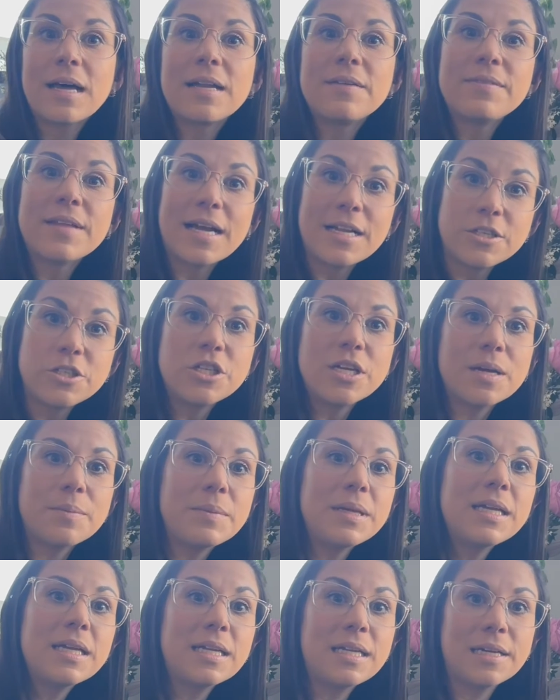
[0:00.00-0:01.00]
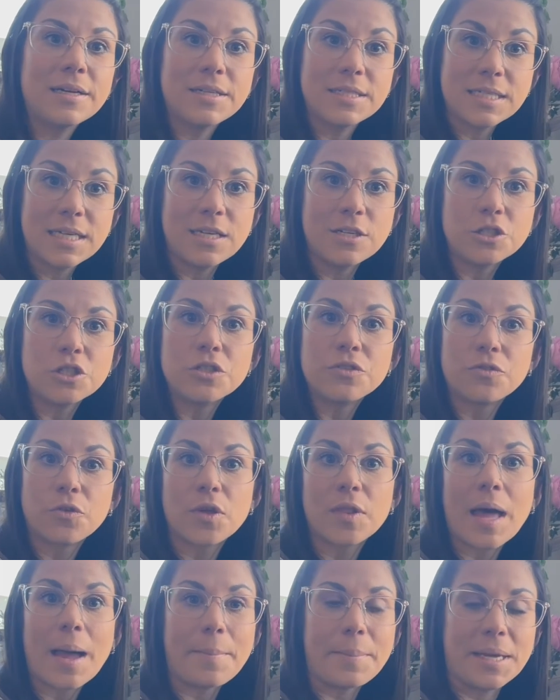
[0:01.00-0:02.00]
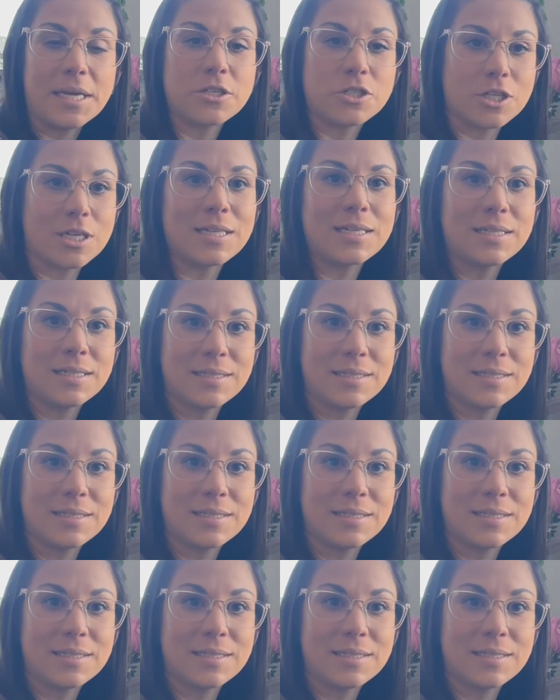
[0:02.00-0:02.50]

of that jamming and irritation for that patient.